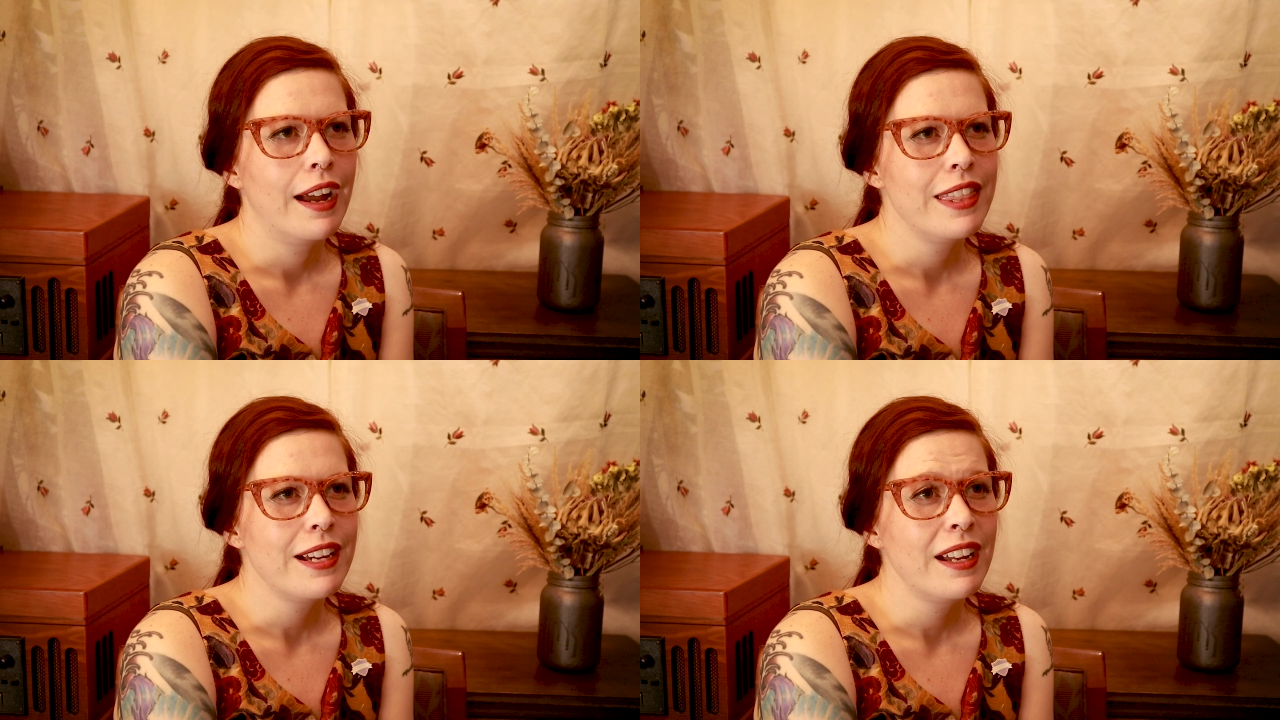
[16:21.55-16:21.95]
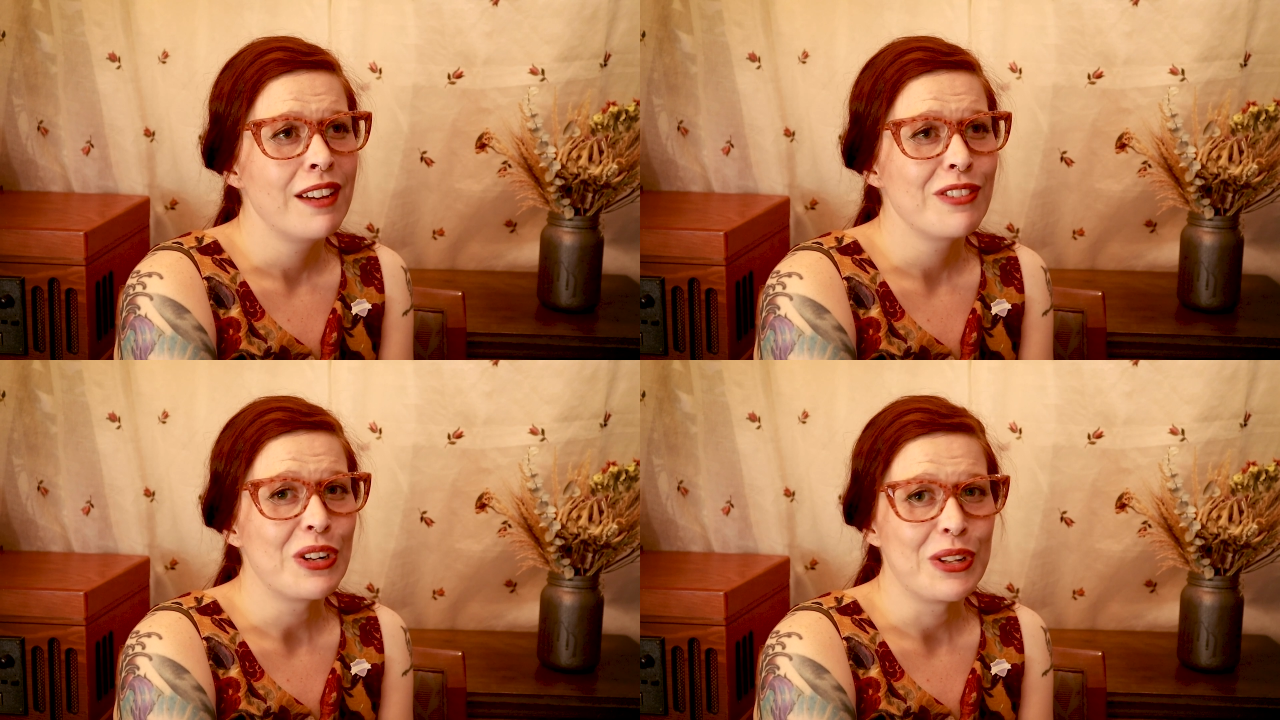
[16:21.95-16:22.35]
I think I
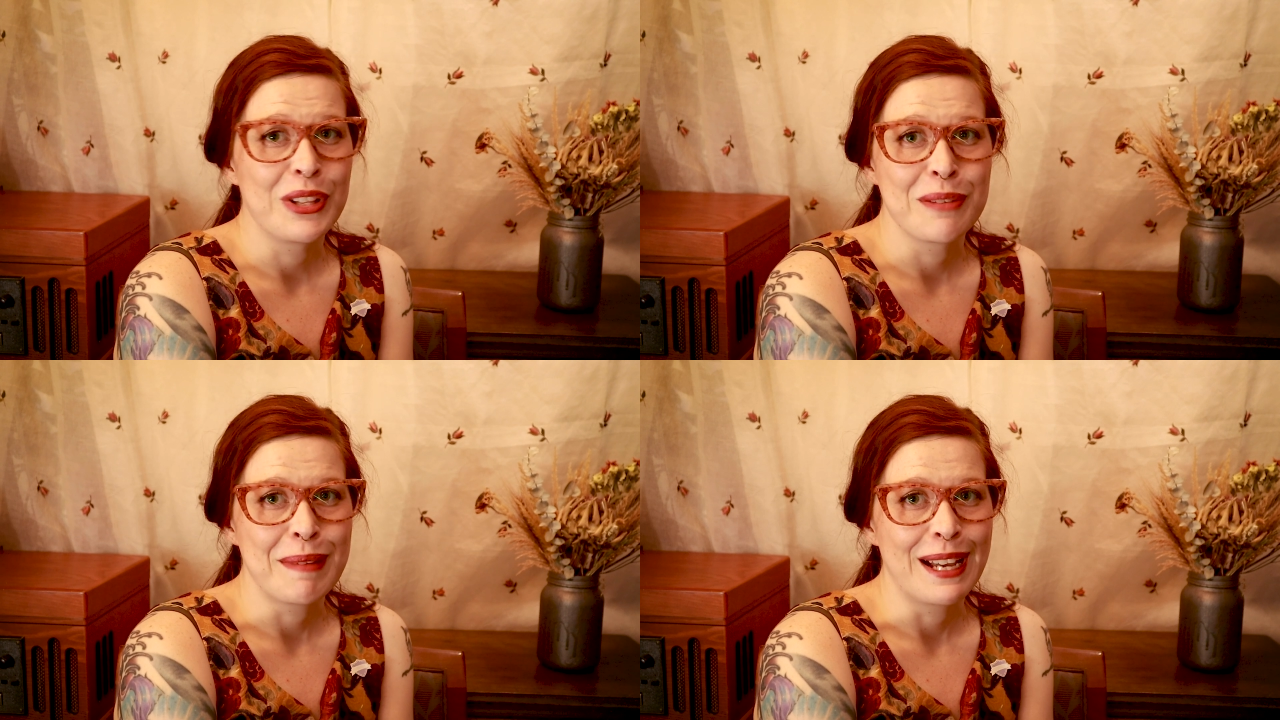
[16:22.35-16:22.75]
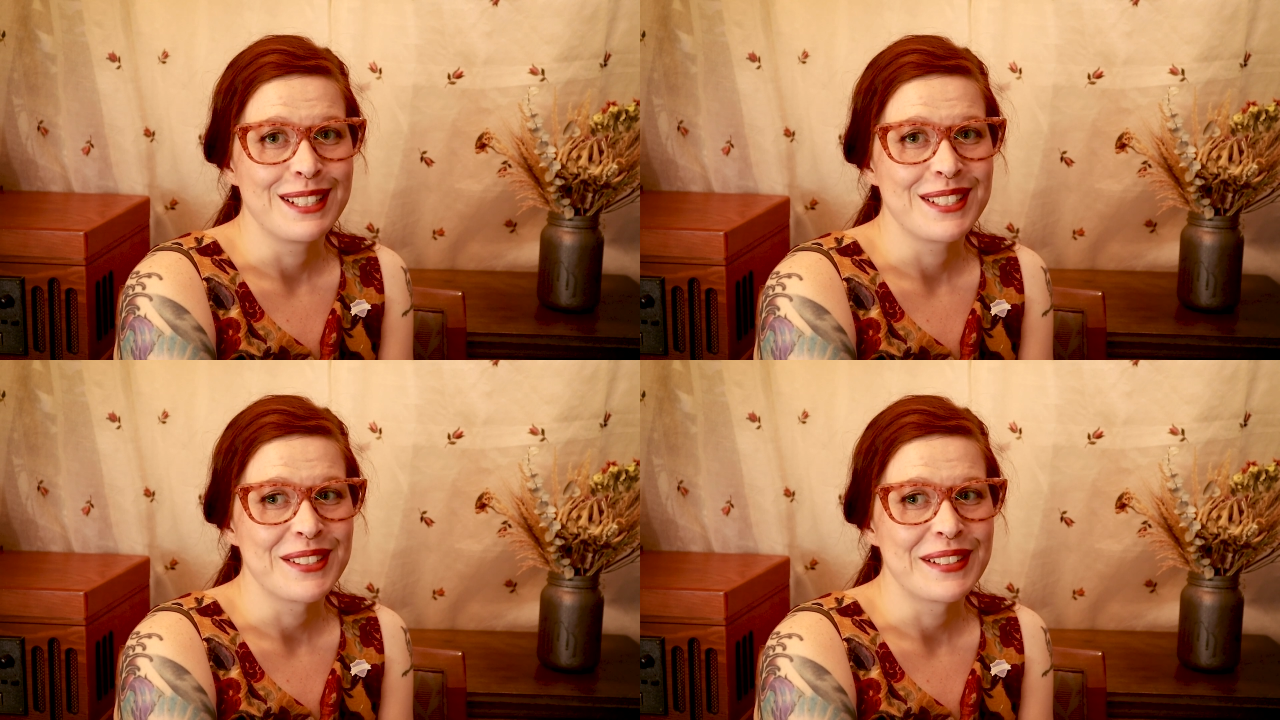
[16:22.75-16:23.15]
have all the
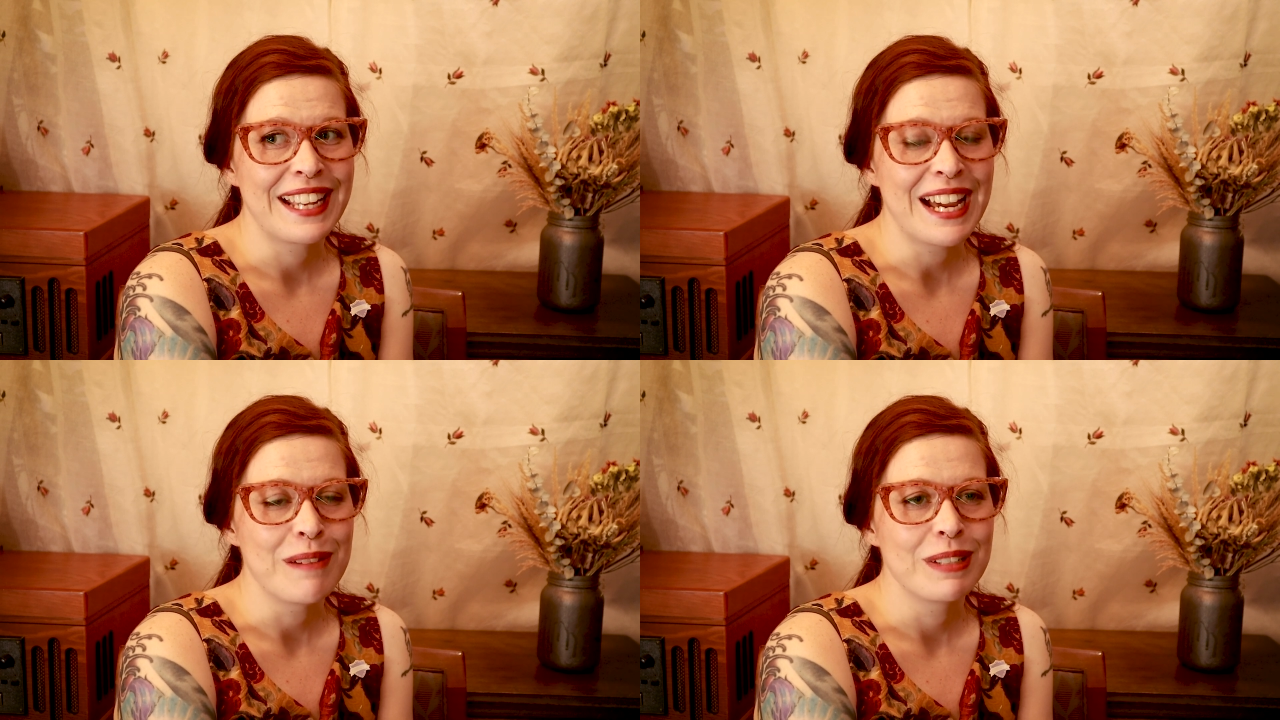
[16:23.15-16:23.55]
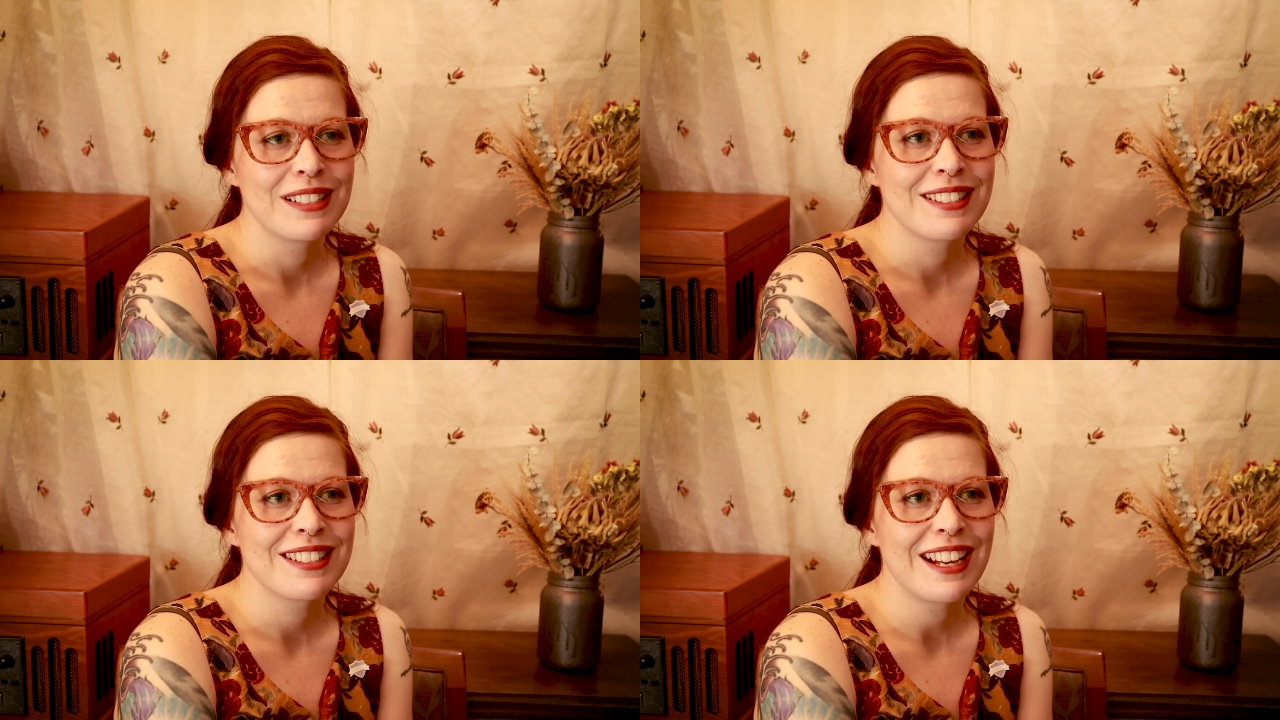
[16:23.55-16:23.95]
bad sewing
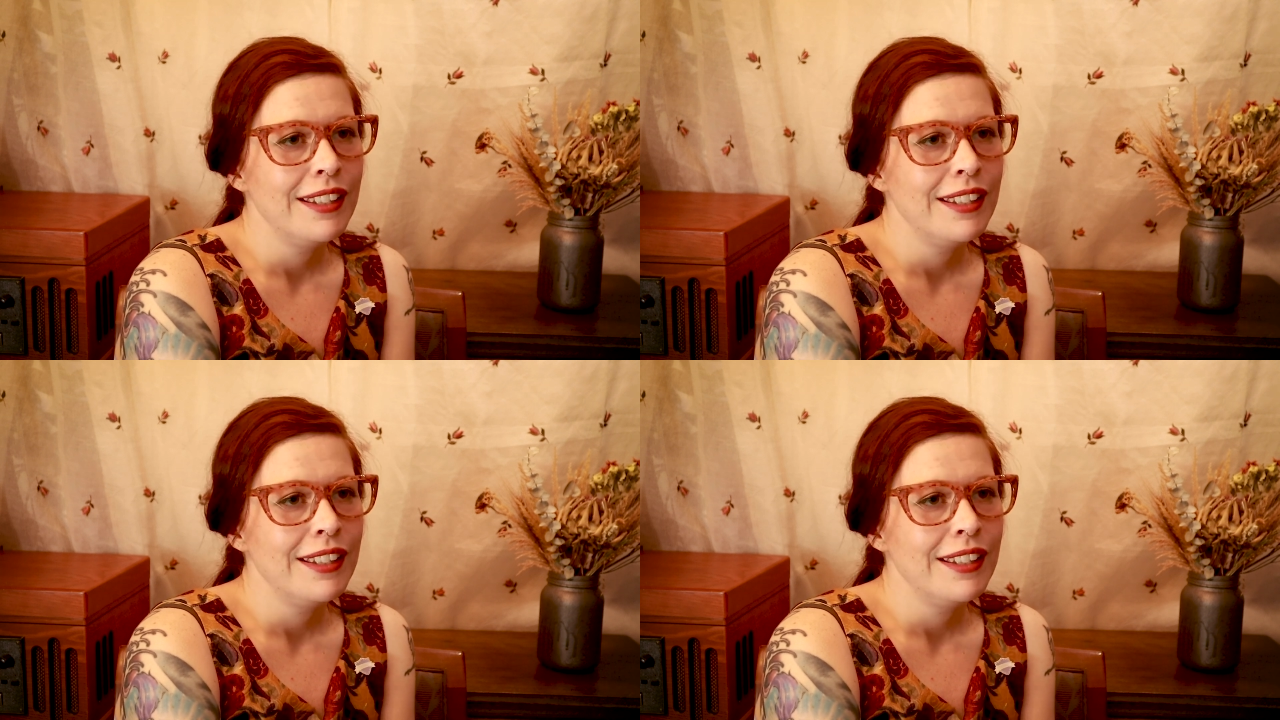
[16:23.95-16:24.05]
habits.